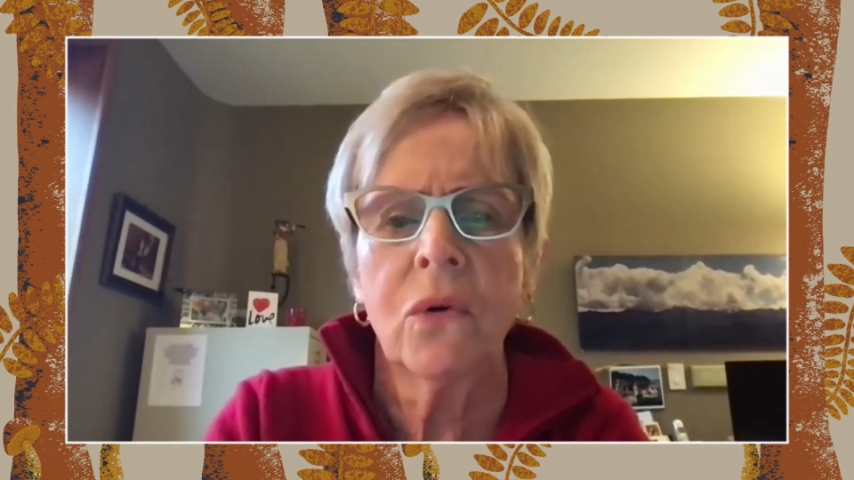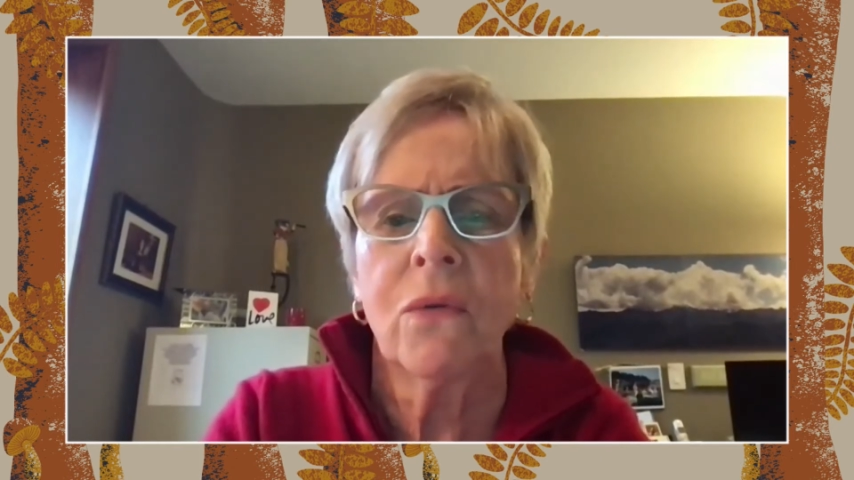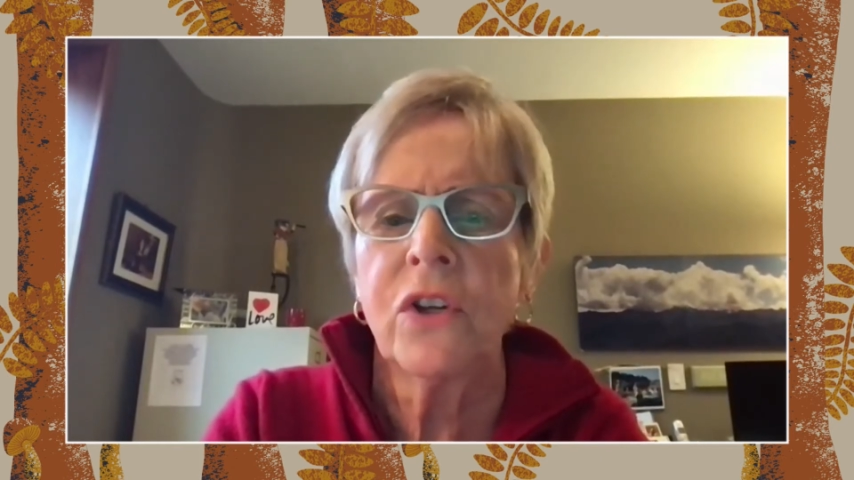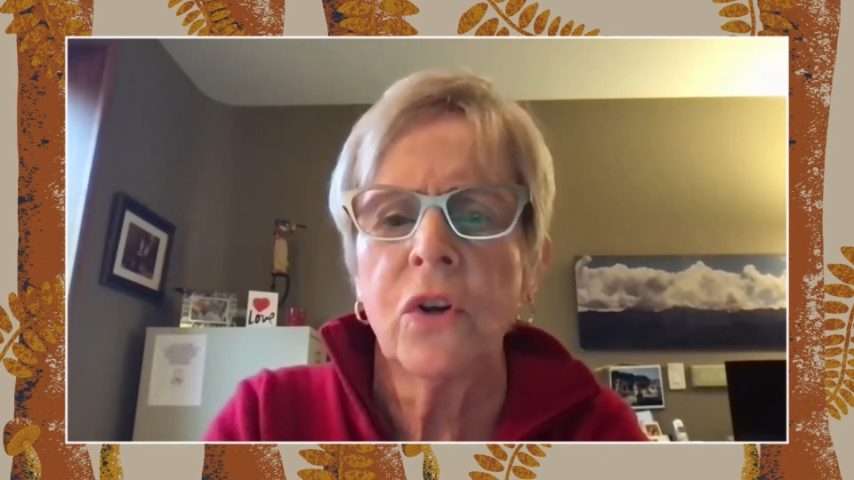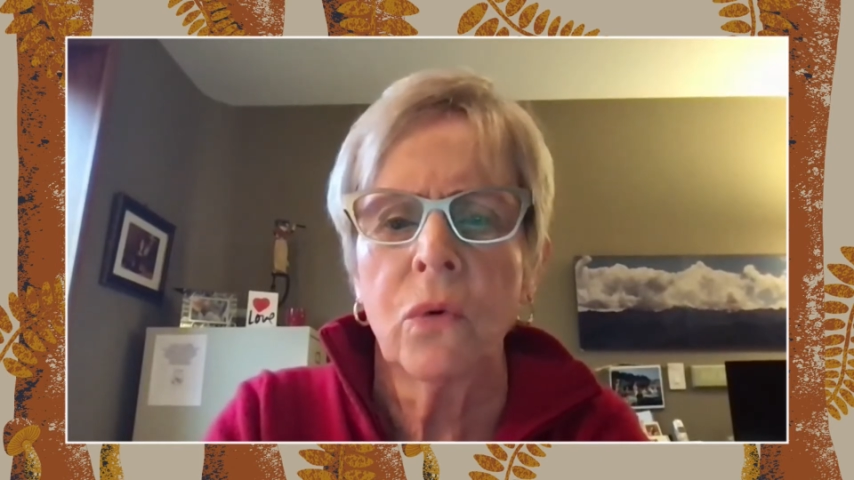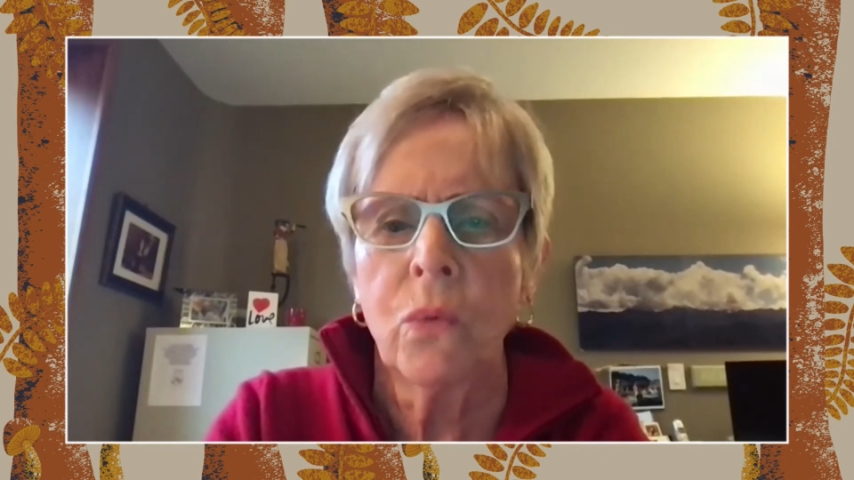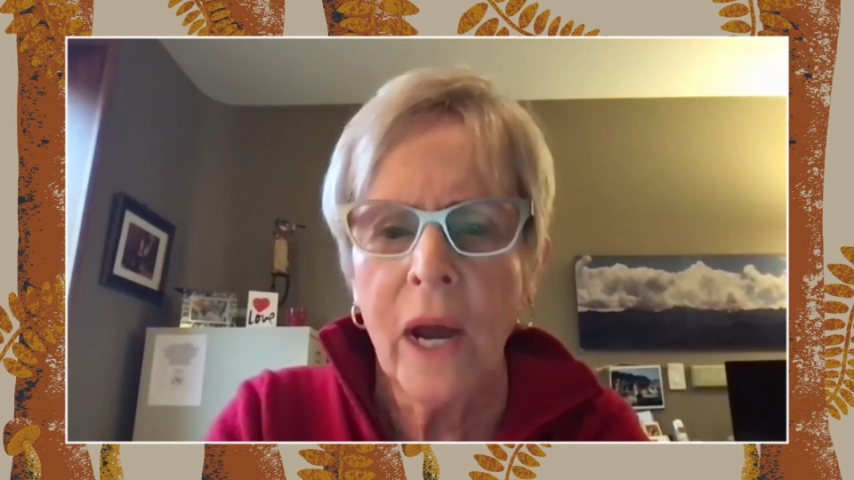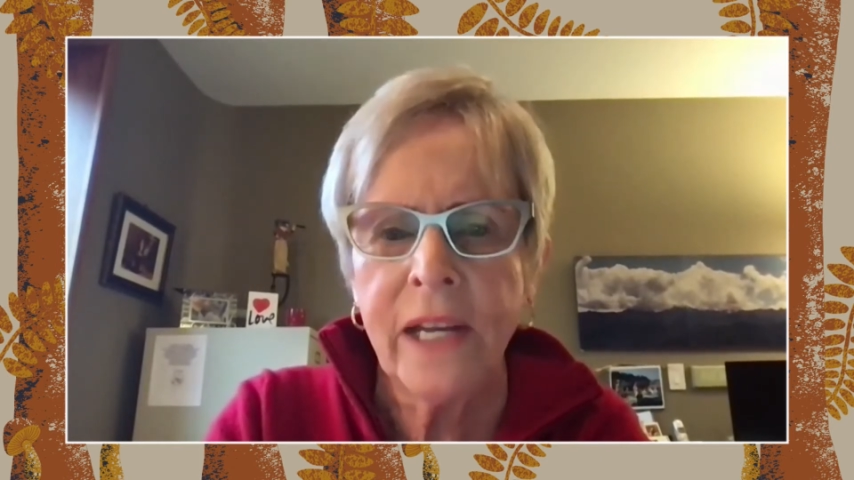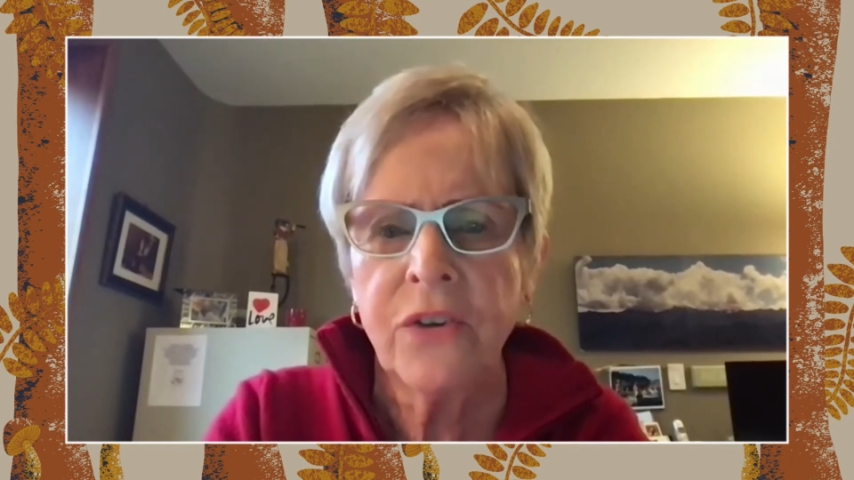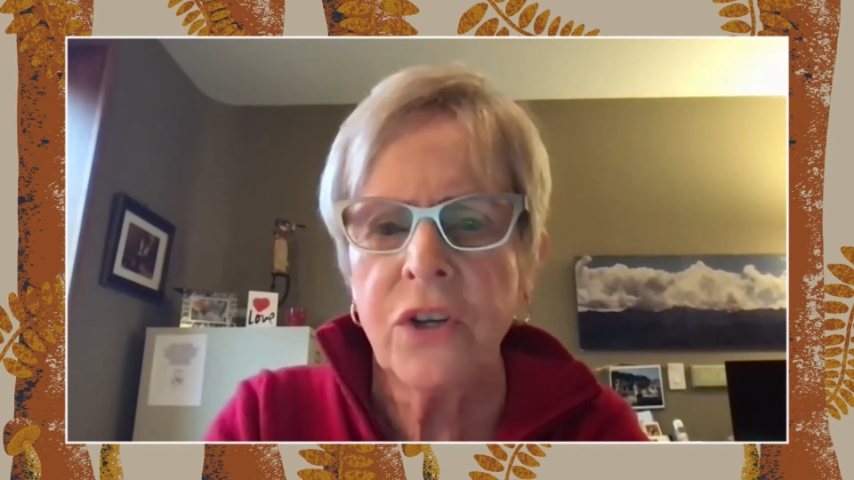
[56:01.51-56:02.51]
over your
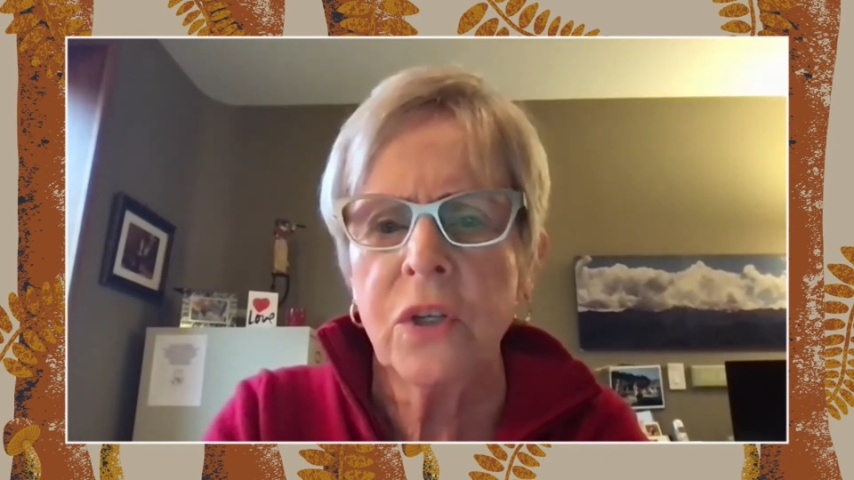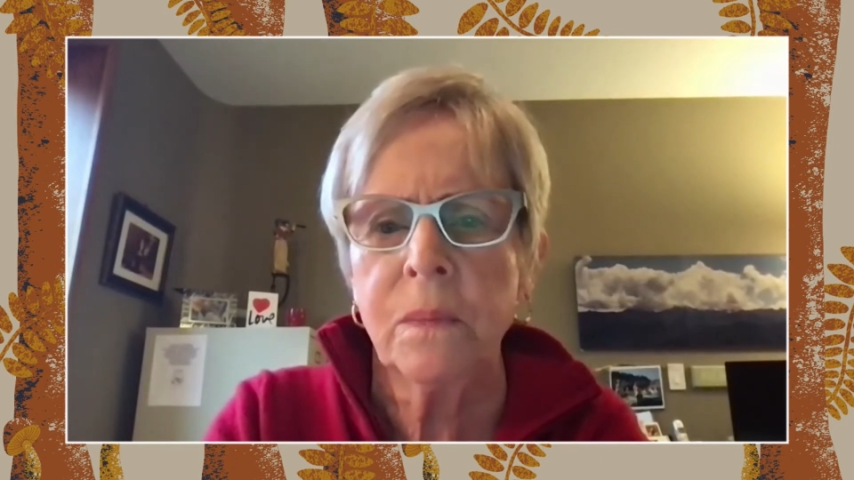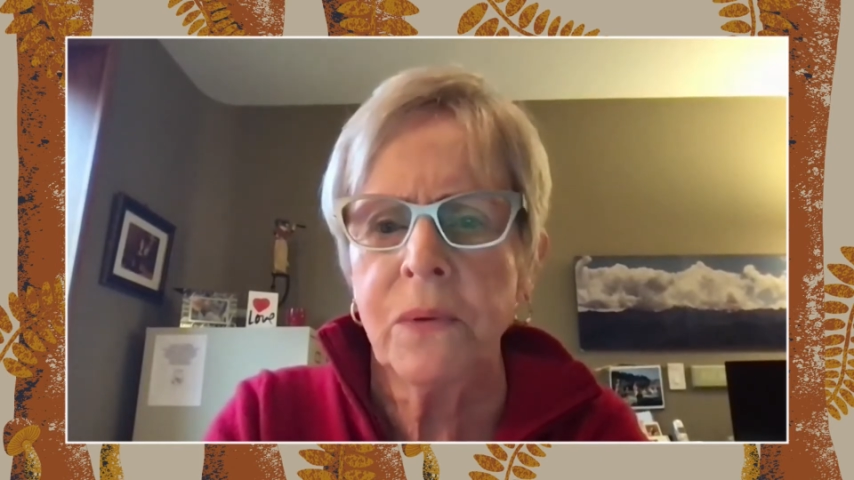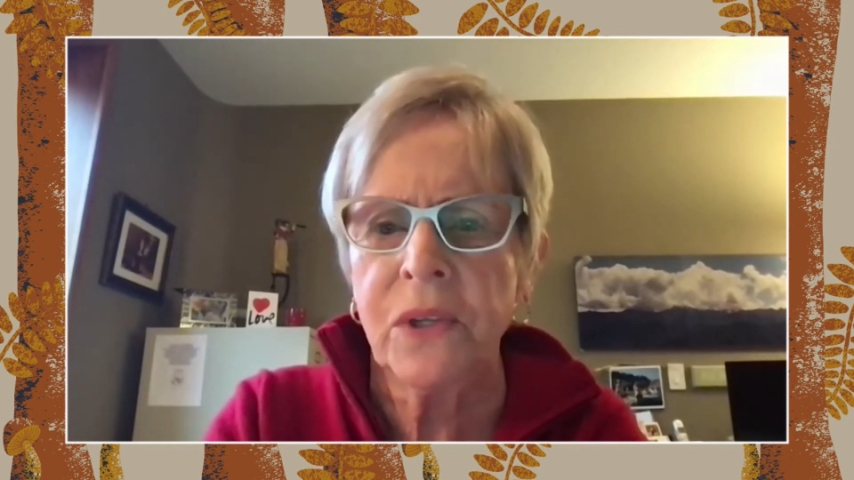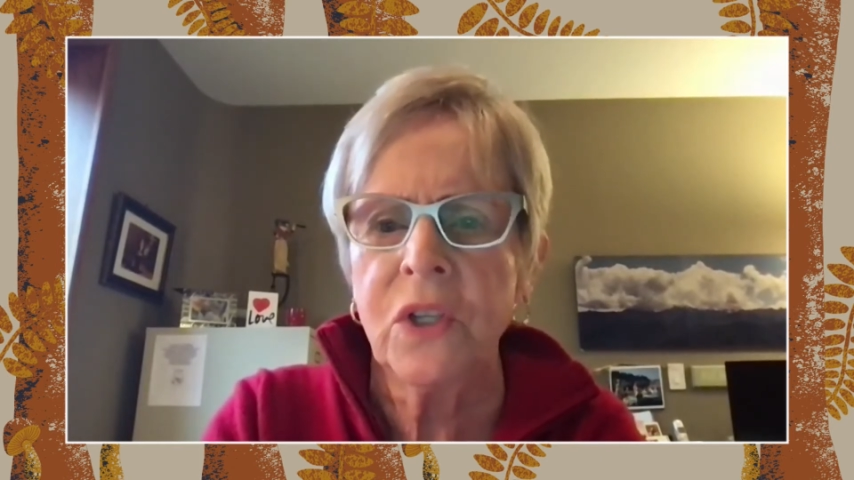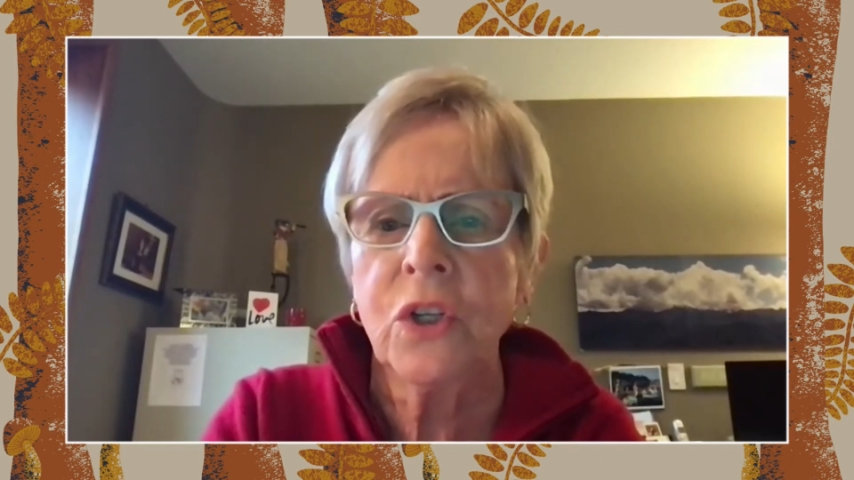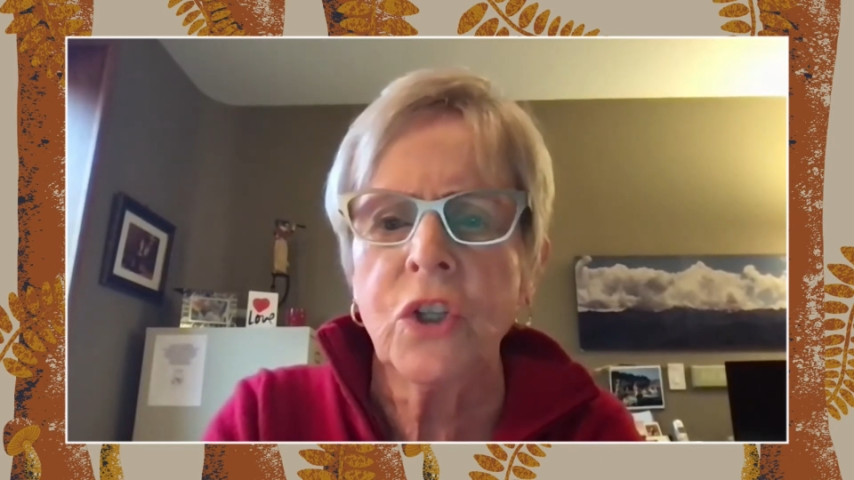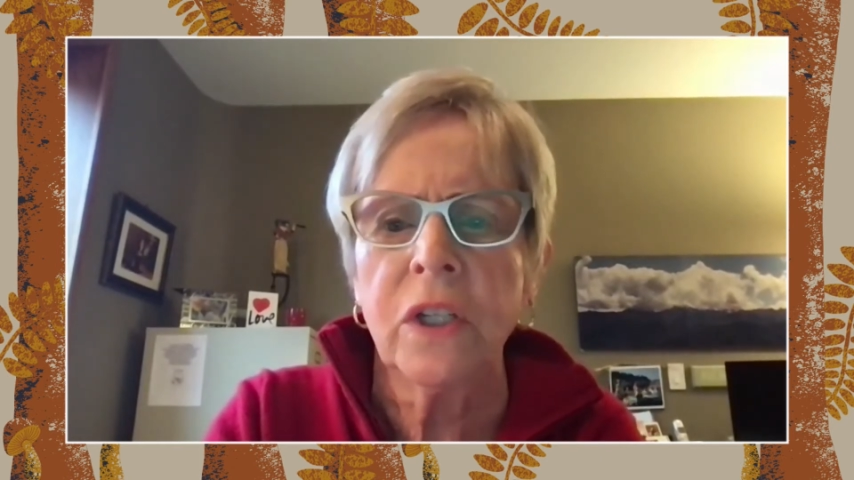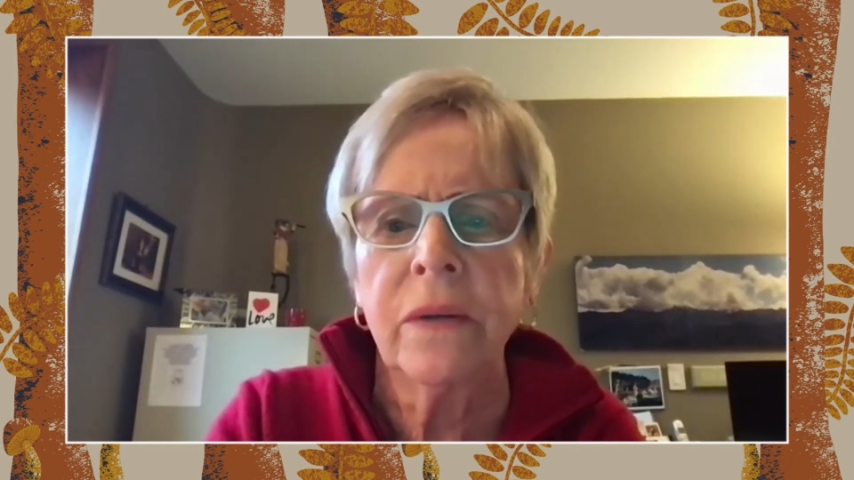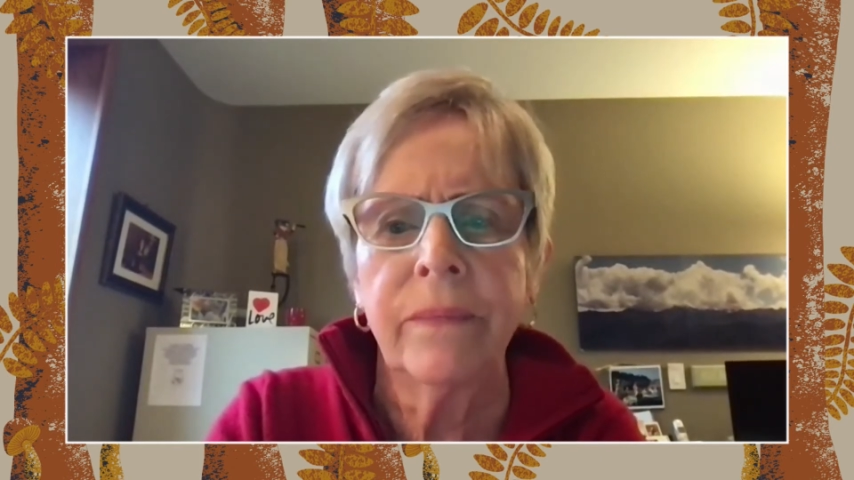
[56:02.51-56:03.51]
righteous
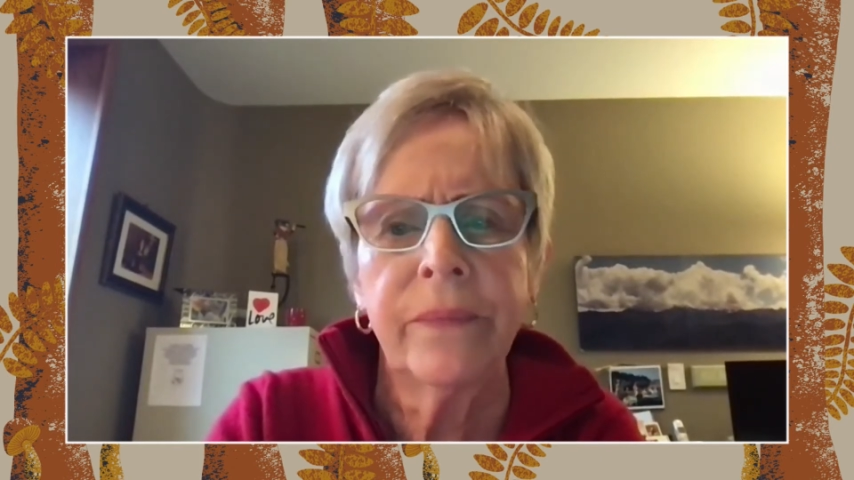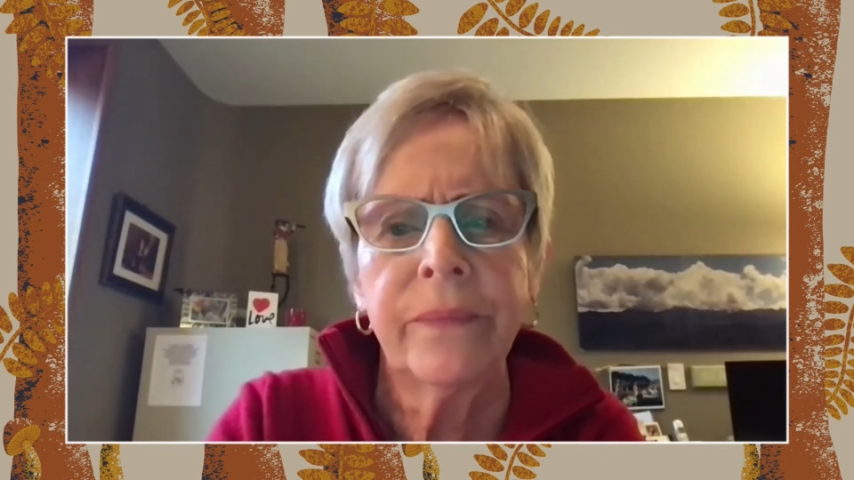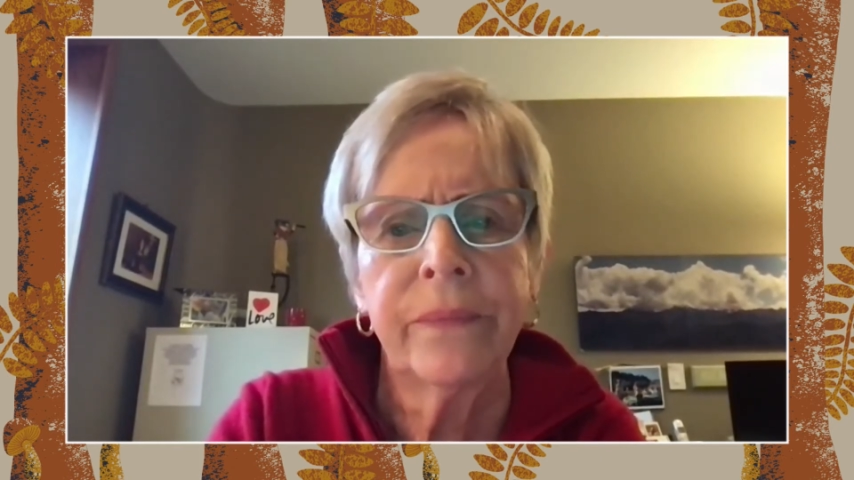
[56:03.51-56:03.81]
position.